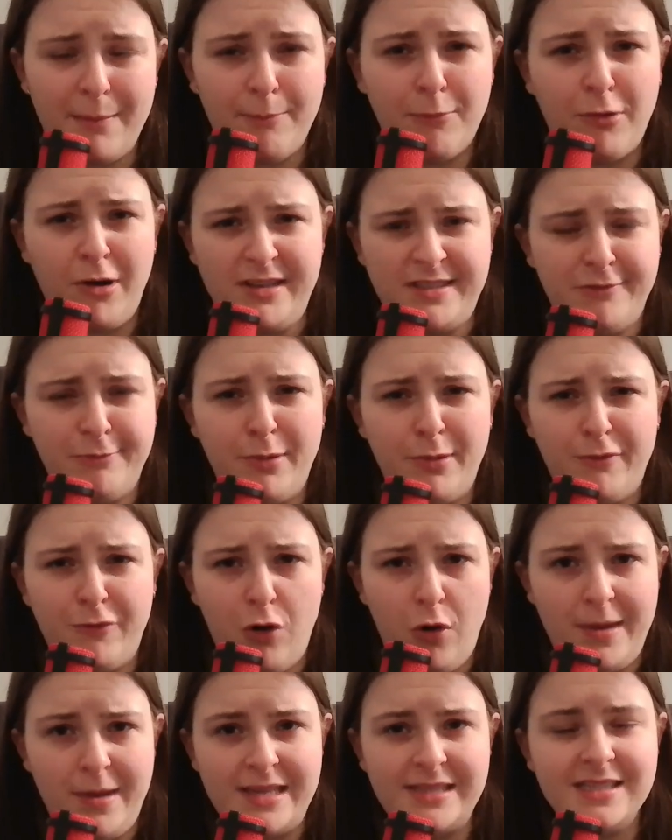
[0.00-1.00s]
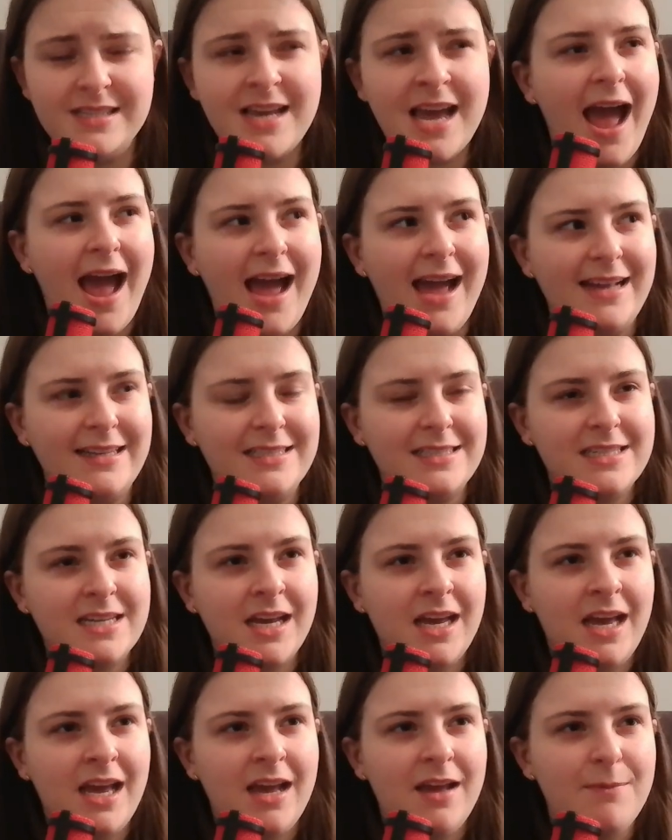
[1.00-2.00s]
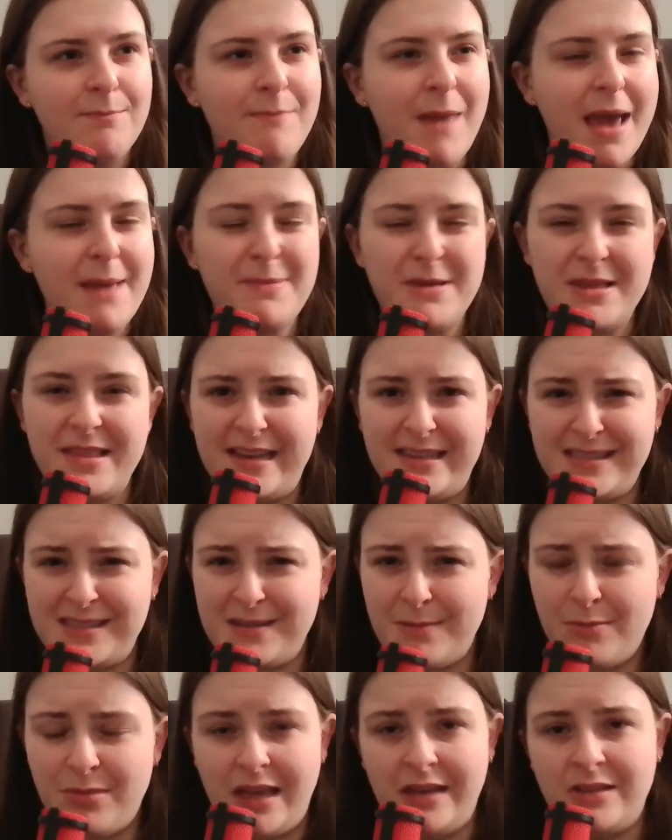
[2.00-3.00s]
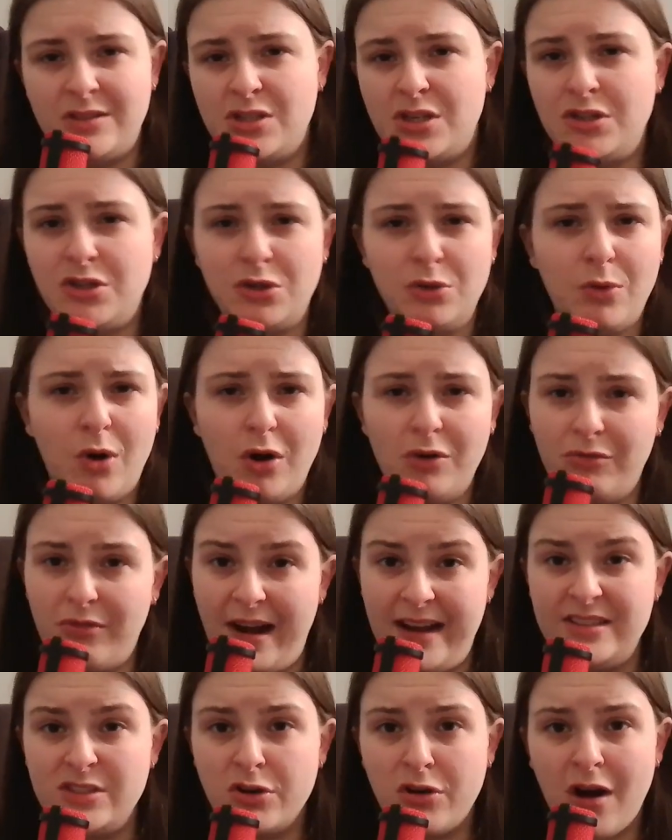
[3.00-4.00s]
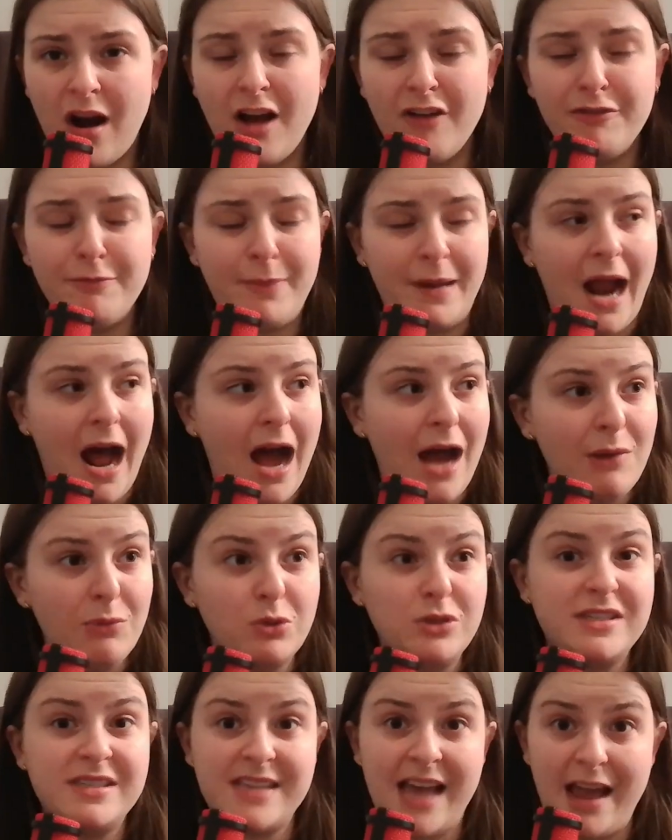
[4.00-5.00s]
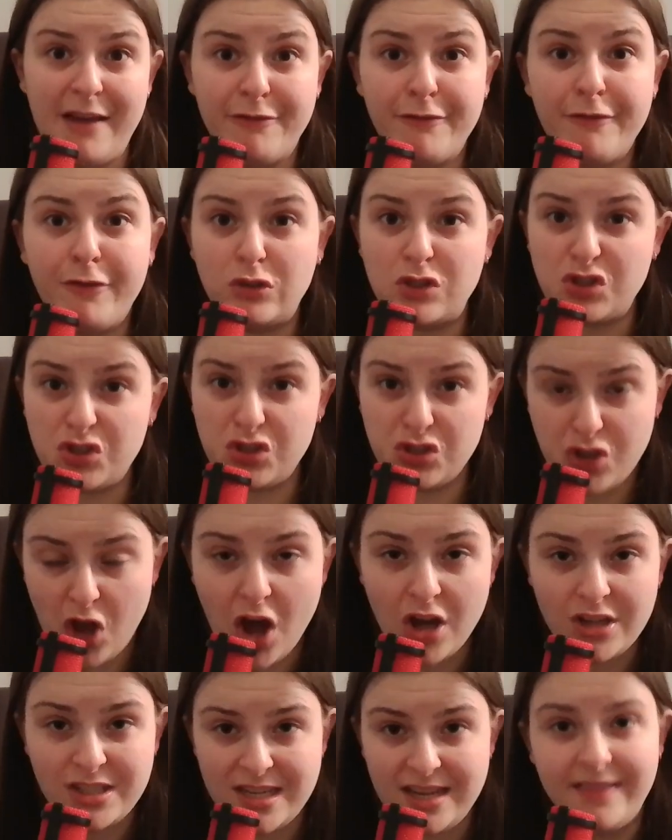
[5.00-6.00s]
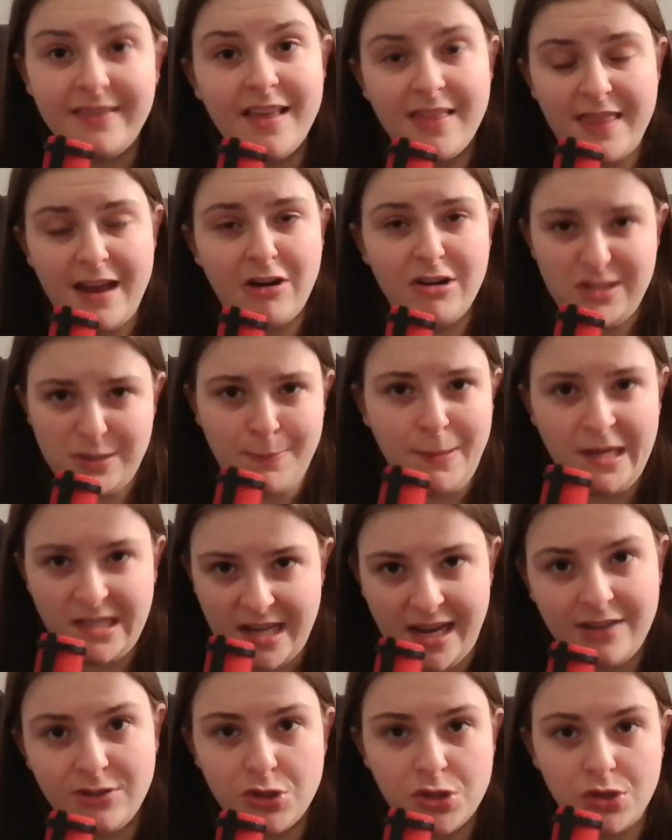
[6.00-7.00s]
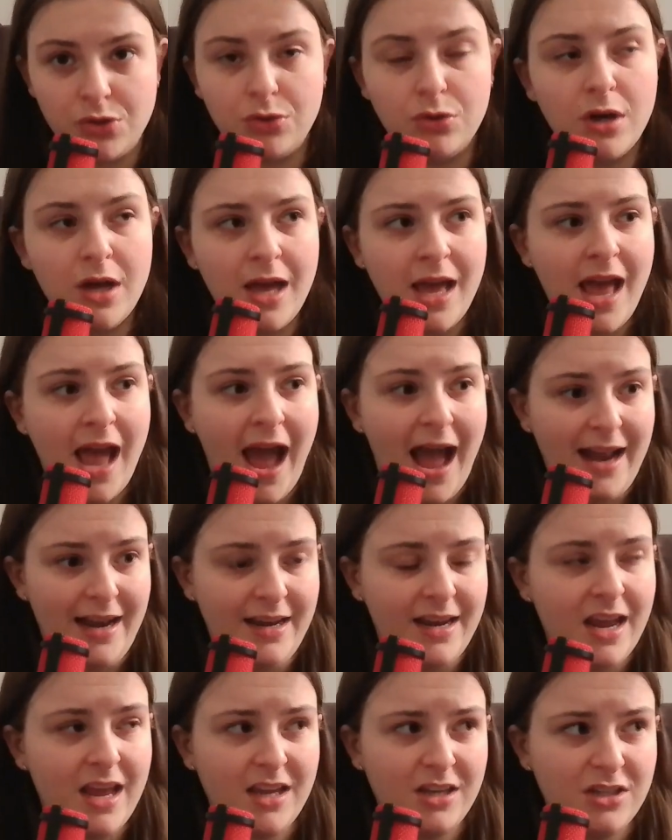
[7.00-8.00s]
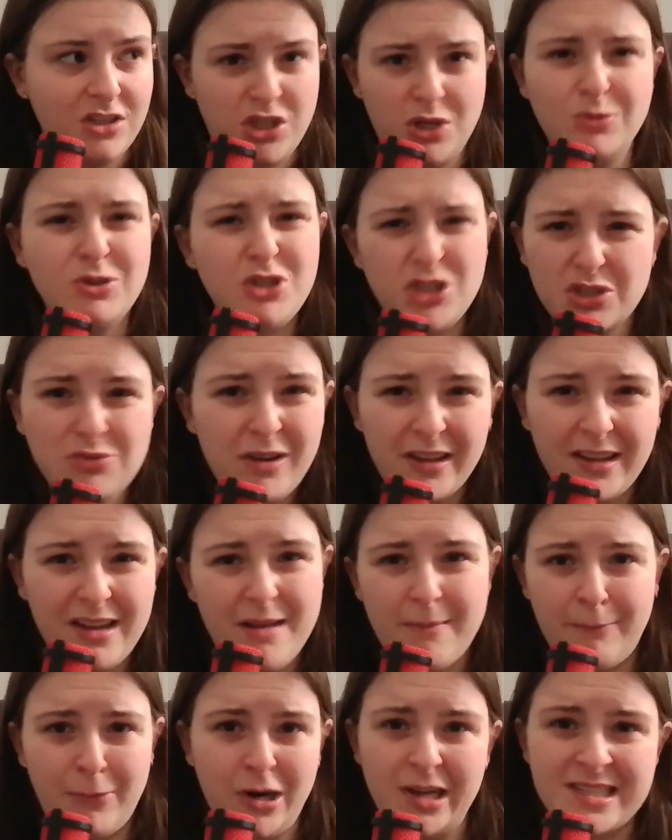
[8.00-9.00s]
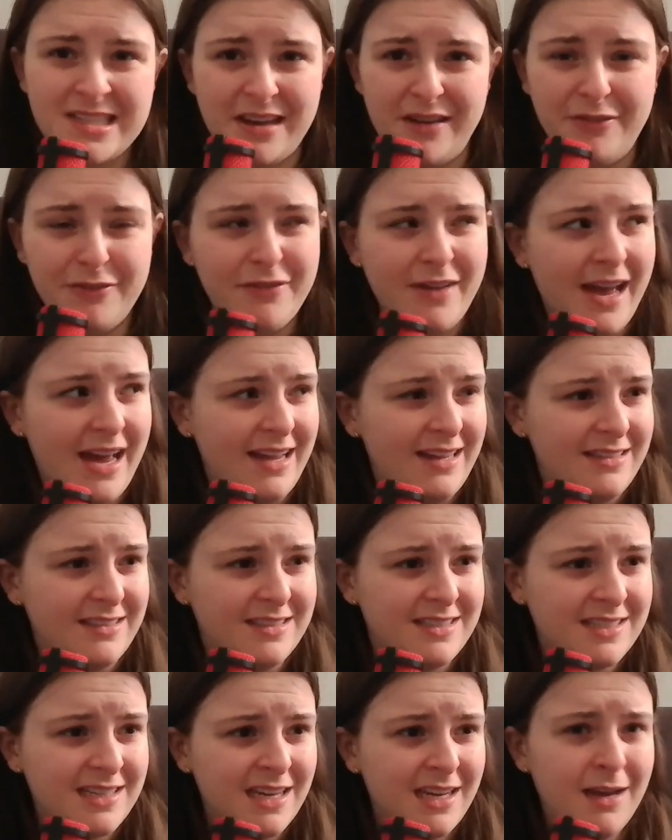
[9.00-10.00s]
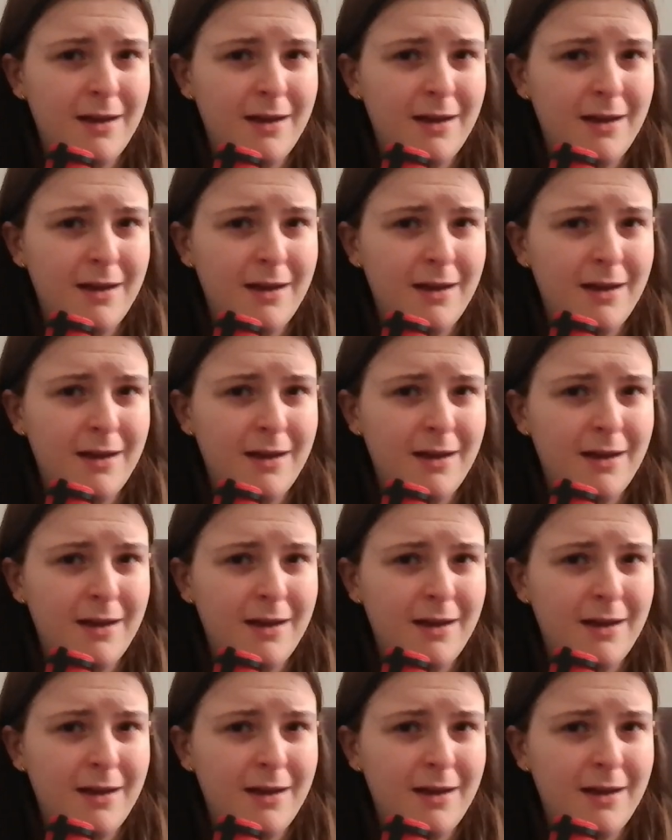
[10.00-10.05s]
impressive performance. And maybe there's some things to do on racecraft, but I would say for certain that there is potential. And she was just really impressive, and